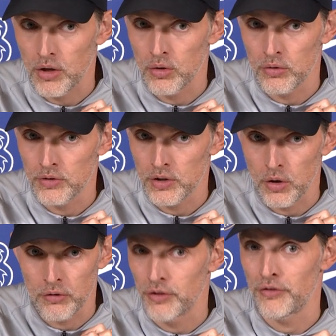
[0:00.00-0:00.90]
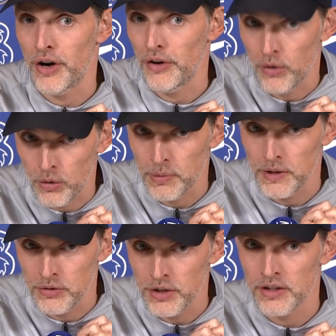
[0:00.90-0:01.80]
over over a very long
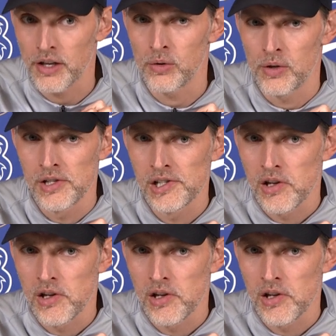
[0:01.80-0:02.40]
period now.